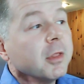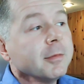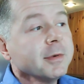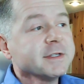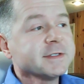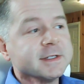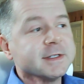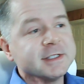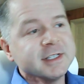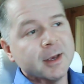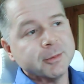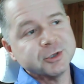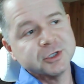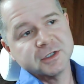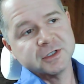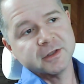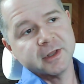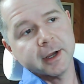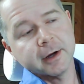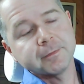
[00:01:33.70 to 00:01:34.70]
of
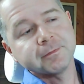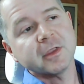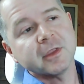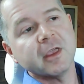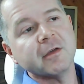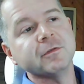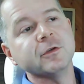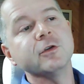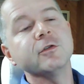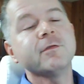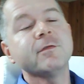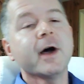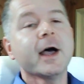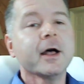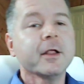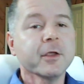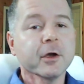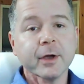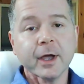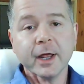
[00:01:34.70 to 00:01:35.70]
misconceptions in there. If you
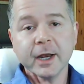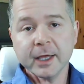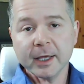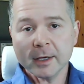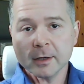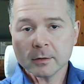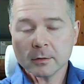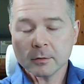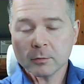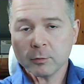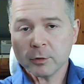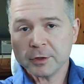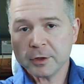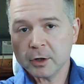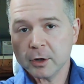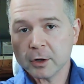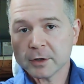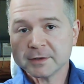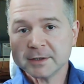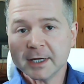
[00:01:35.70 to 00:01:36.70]
filed already with the
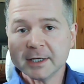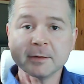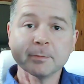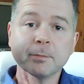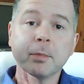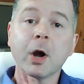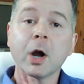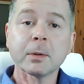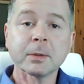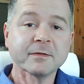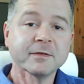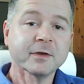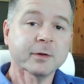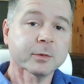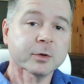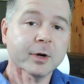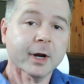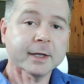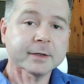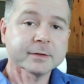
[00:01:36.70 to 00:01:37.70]
New York State Department of
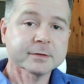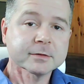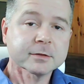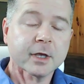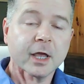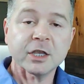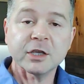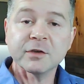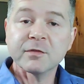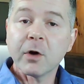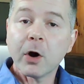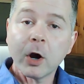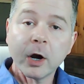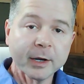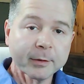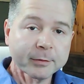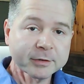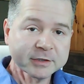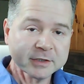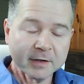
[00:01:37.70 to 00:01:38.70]
Human Rights and you've
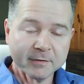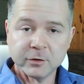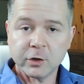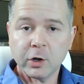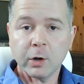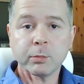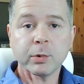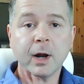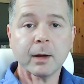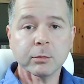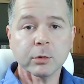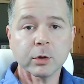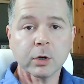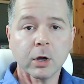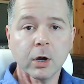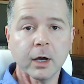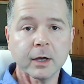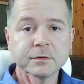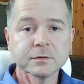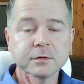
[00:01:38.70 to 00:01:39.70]
already received no probable
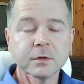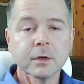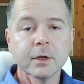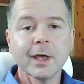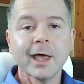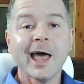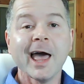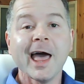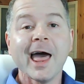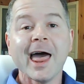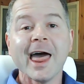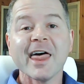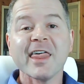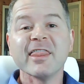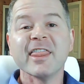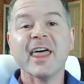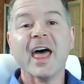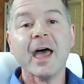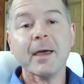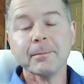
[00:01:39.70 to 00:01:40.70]
cause,
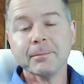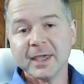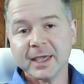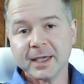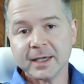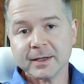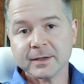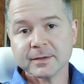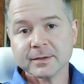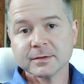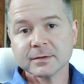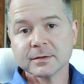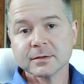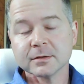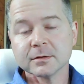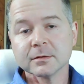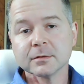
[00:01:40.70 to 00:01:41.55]
that means